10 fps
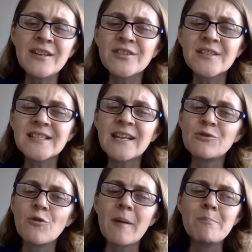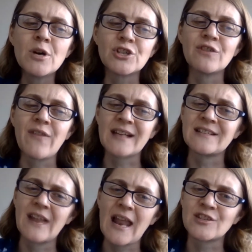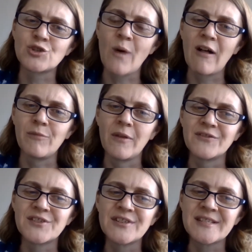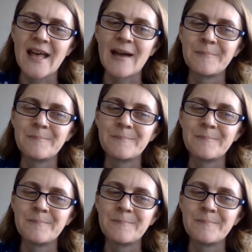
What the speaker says: doesn't seem to have been much of that in the last 12 months, does there?